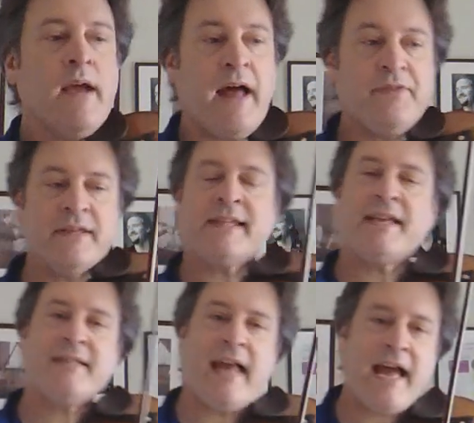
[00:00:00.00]
And this
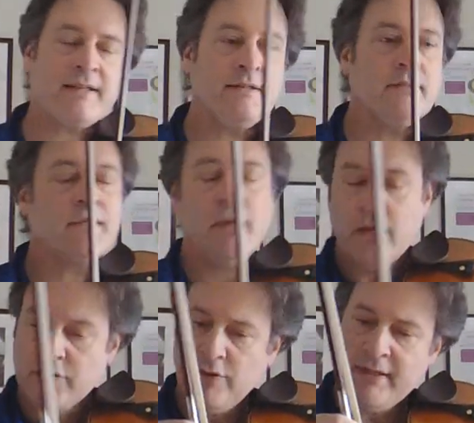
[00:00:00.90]
has an accent.
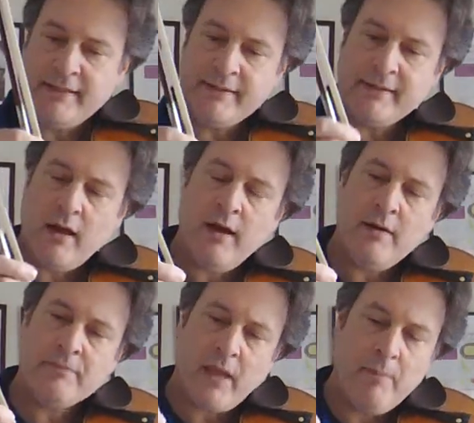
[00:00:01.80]
So this is
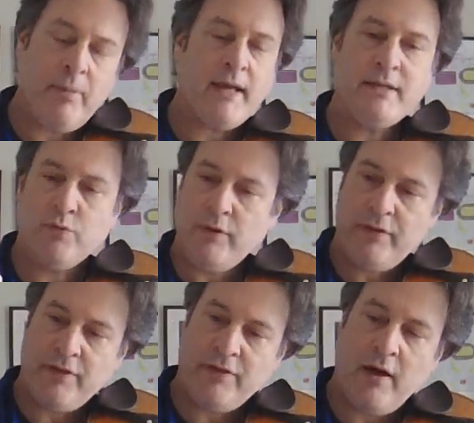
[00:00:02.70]
a bite with
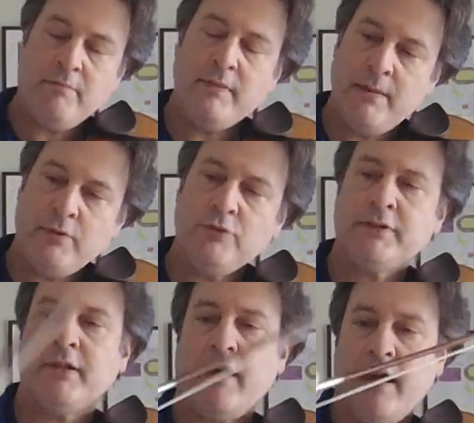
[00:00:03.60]
the thumb,
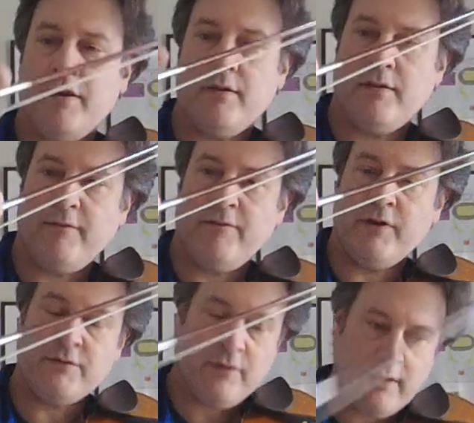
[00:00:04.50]
nibbles, and
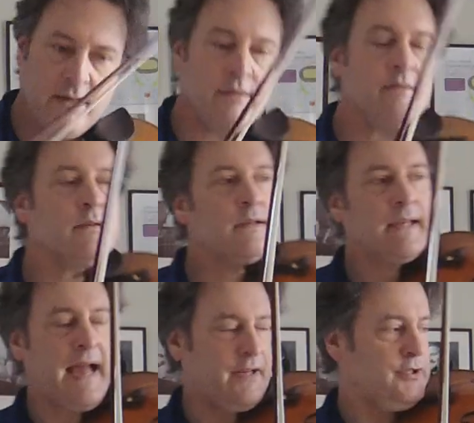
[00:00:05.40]
first finger
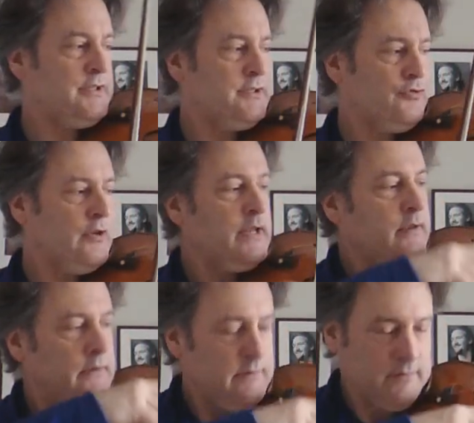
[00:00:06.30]
catches the string.